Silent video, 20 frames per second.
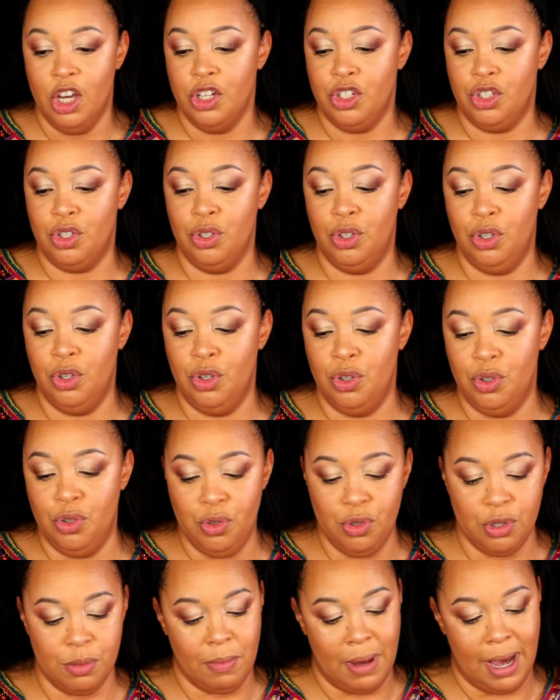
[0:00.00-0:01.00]
to
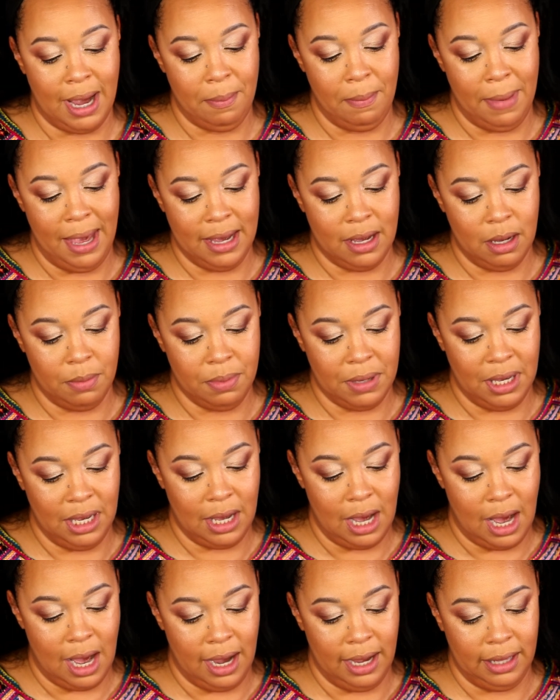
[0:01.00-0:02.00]
use my Makeup Geek
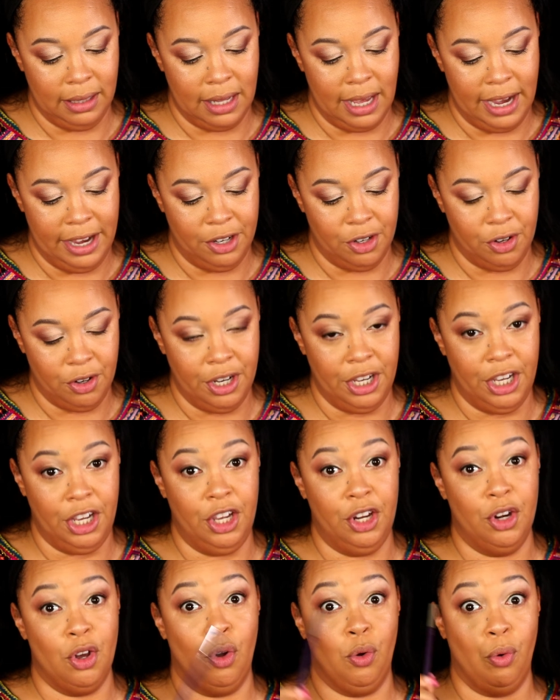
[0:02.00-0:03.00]
eyeliner
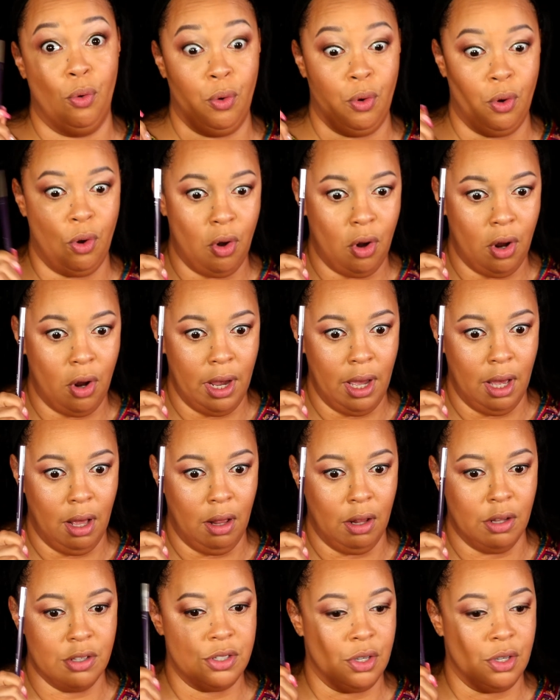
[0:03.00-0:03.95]
in Royal.